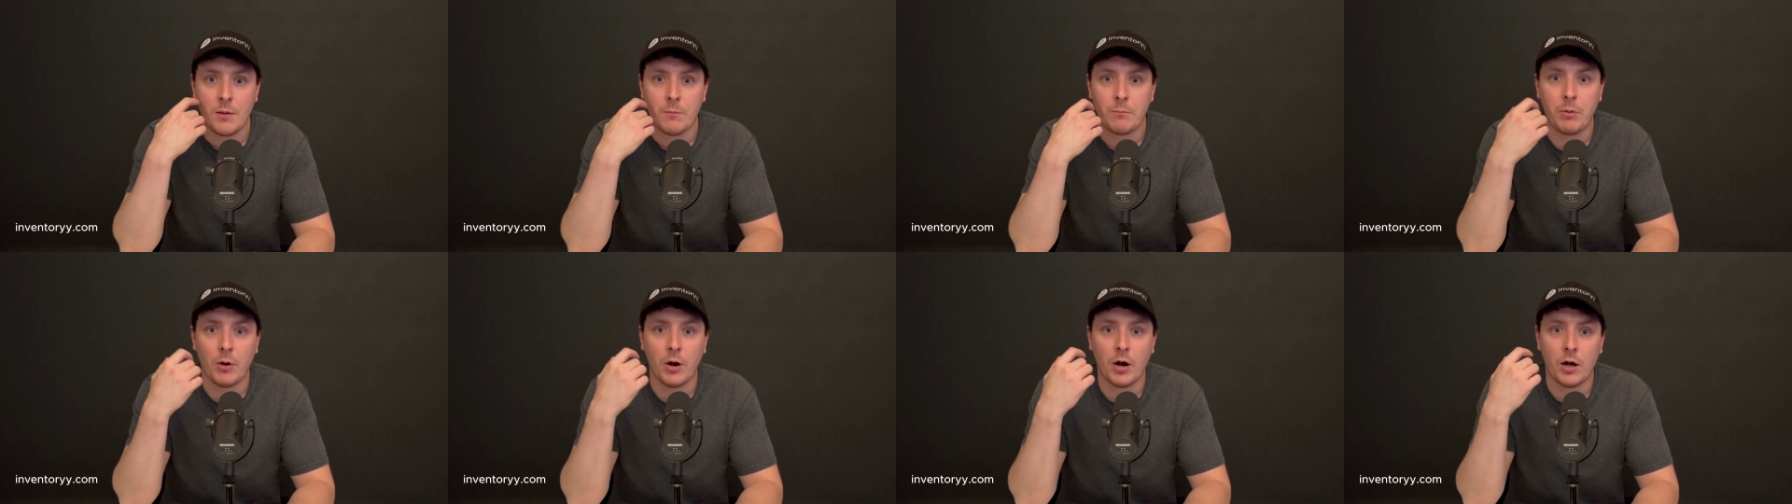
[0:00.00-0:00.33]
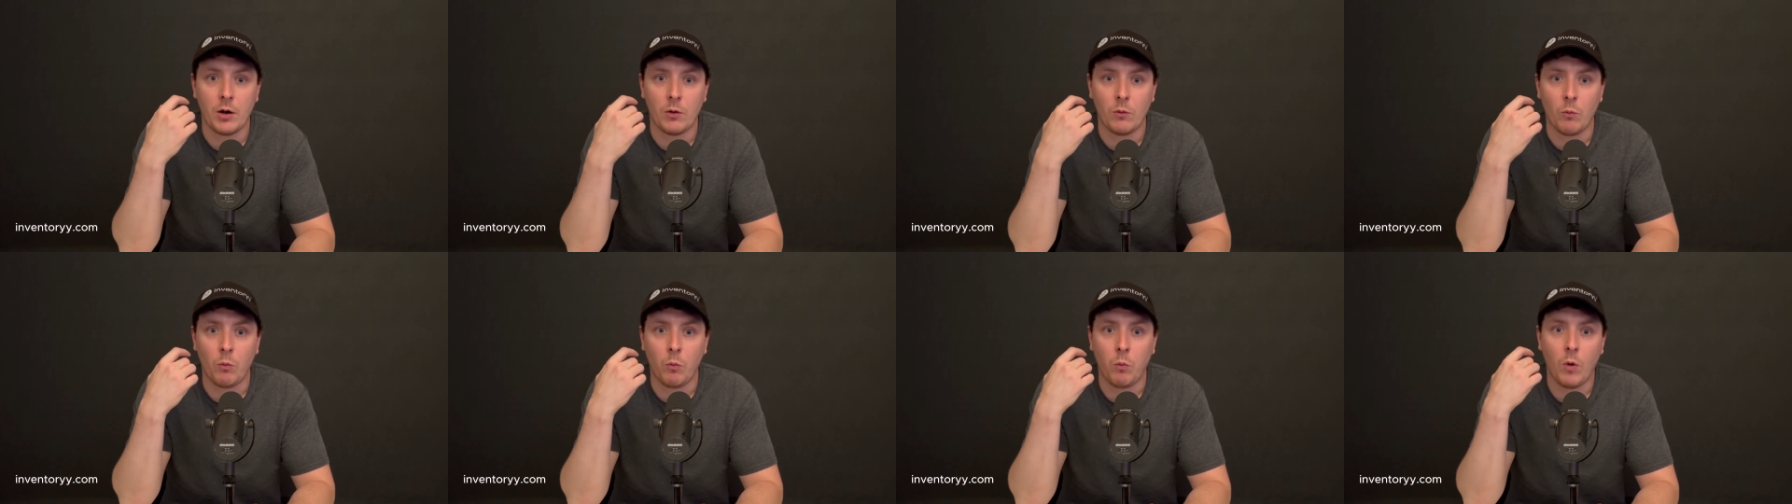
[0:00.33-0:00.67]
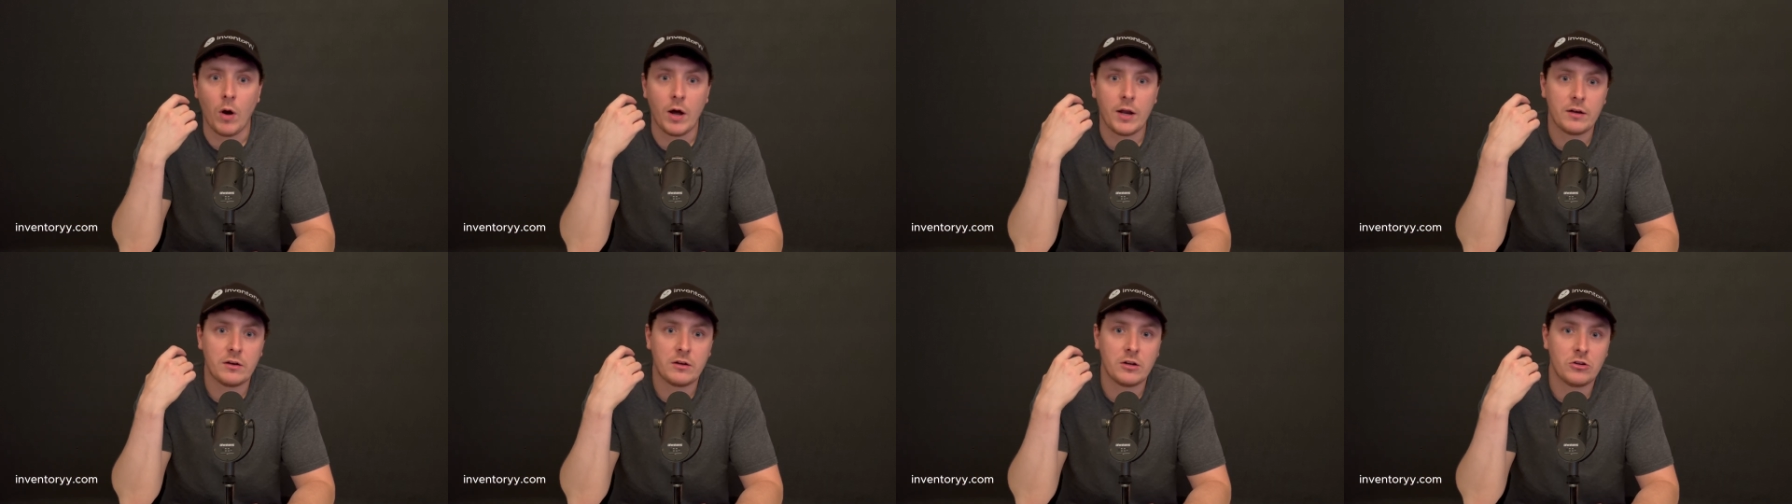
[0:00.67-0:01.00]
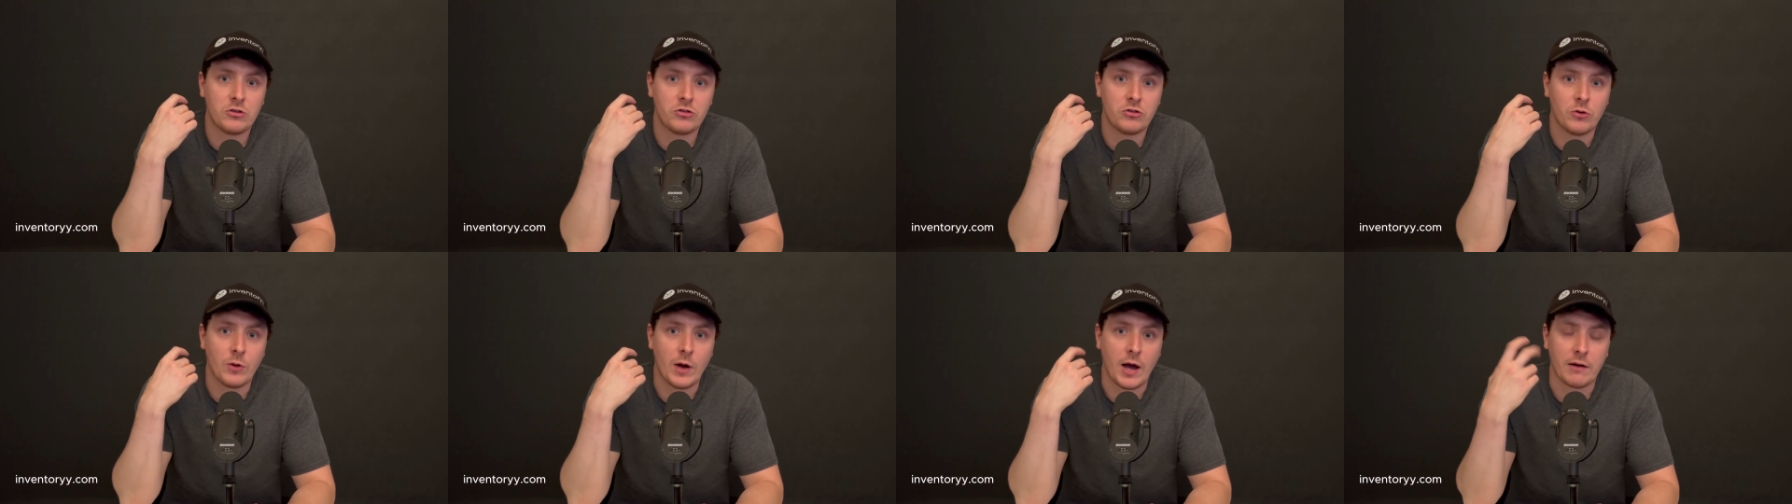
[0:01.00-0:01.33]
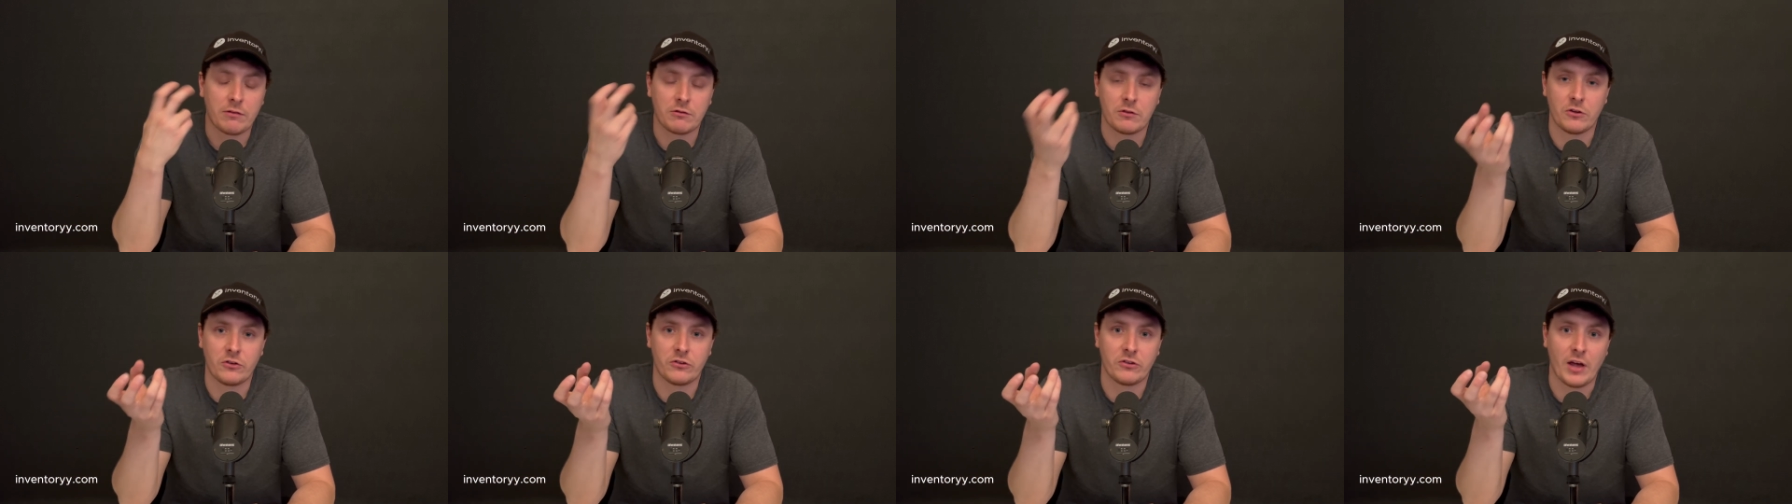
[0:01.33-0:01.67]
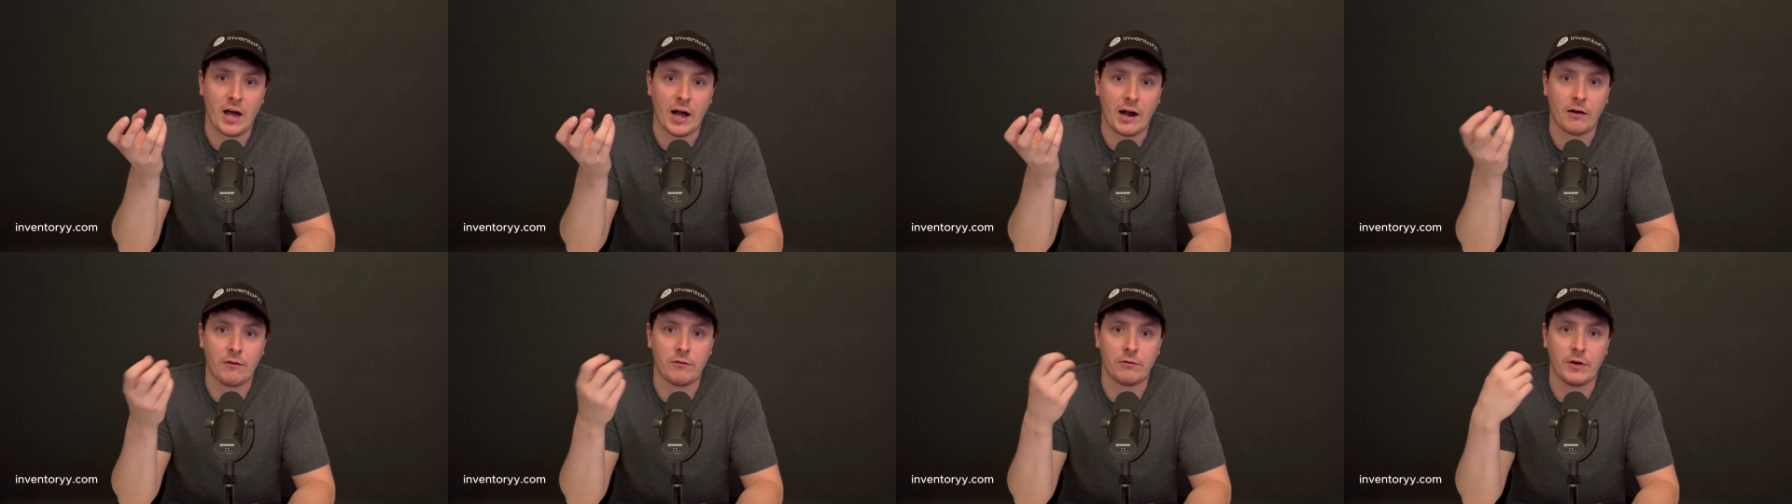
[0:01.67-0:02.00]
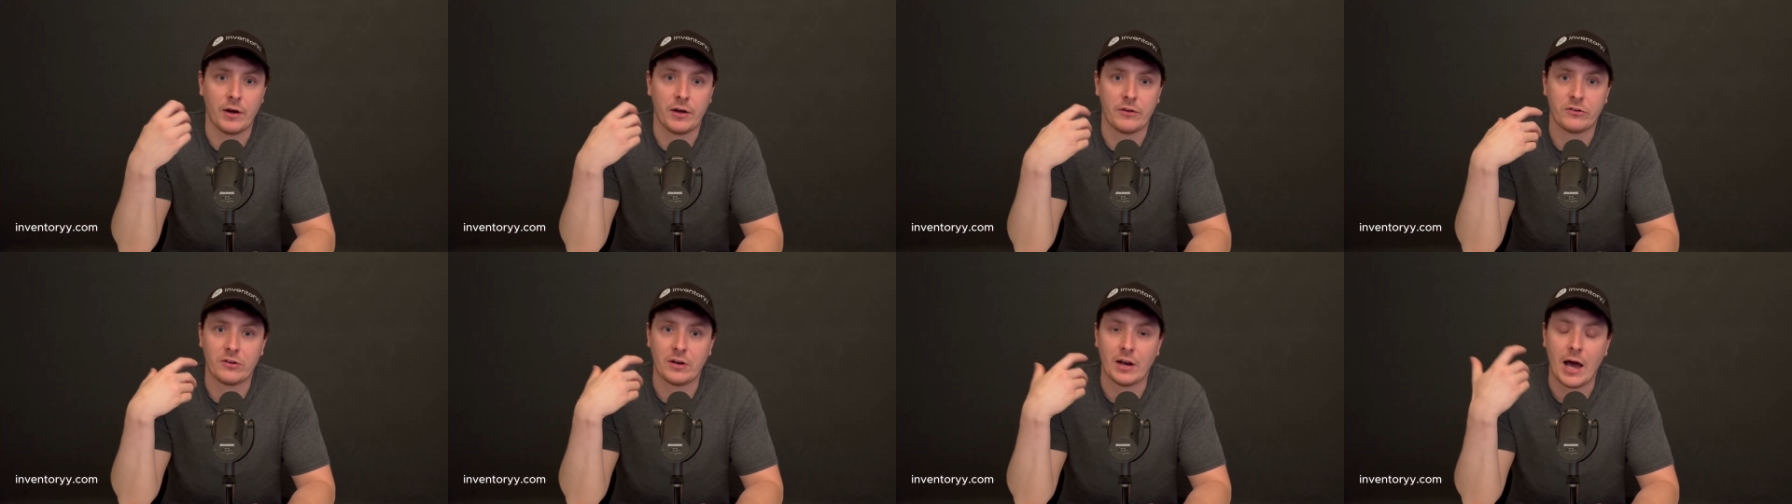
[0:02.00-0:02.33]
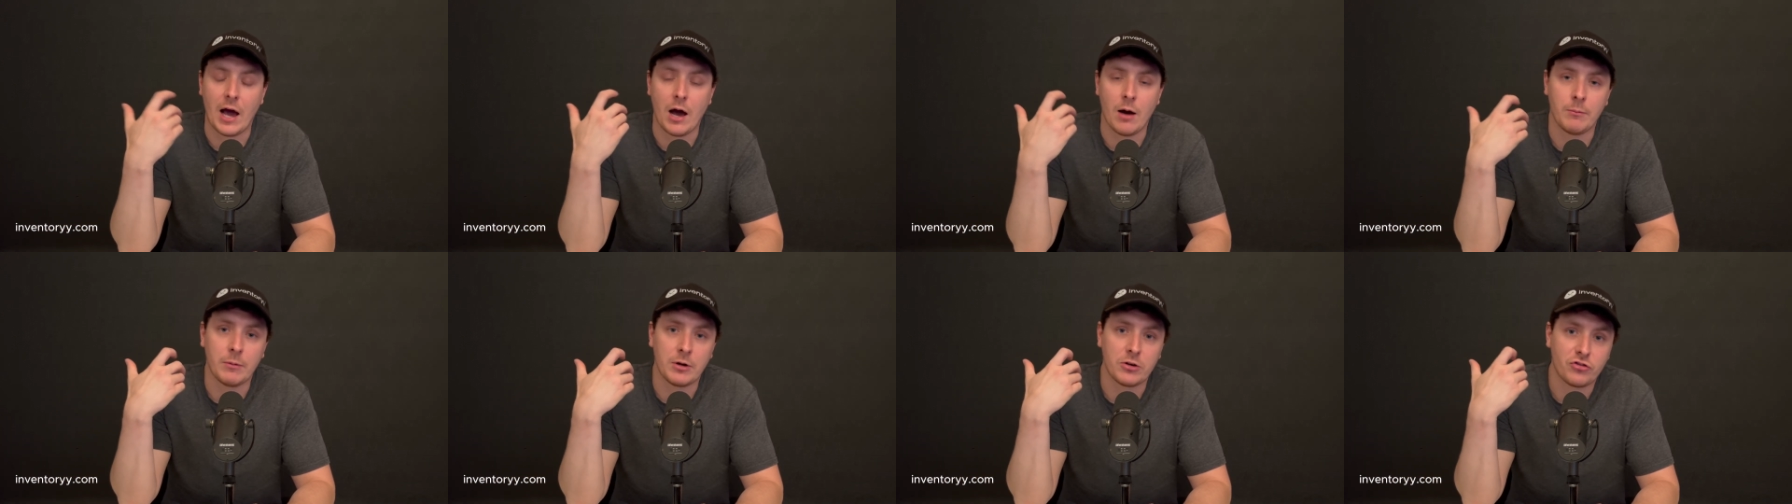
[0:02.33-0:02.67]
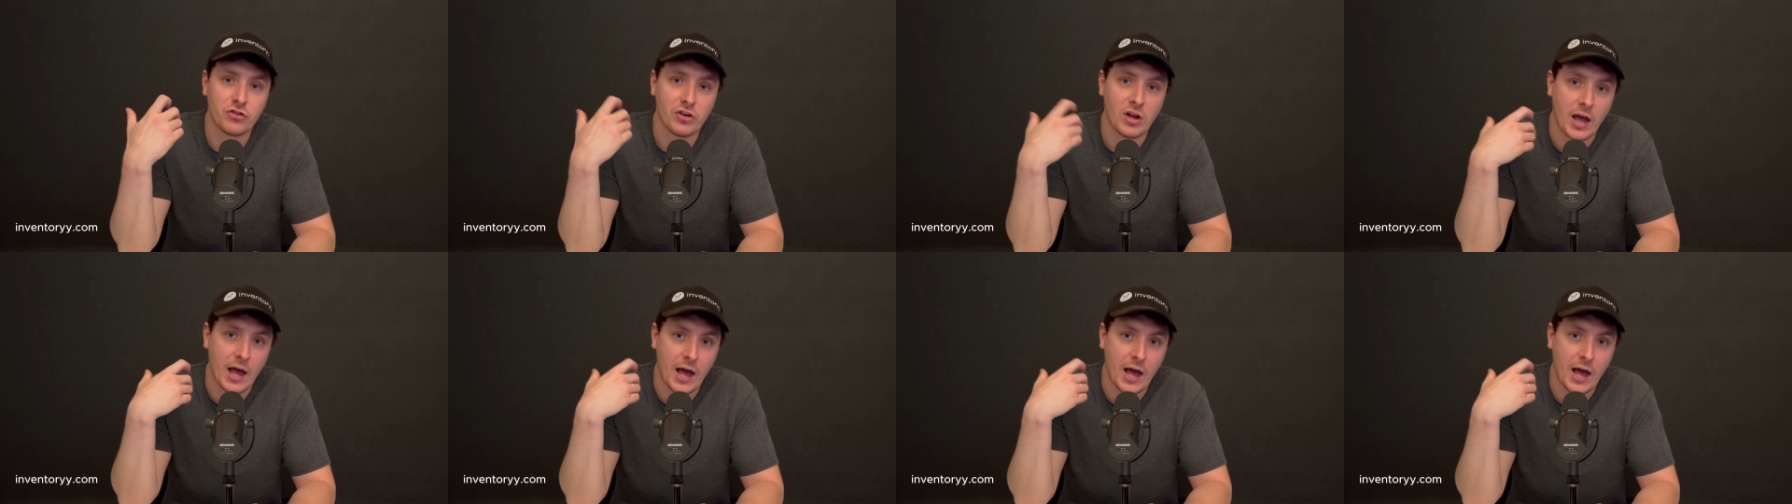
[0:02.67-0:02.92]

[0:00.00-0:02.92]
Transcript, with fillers: But what did you have to sacrifice and how much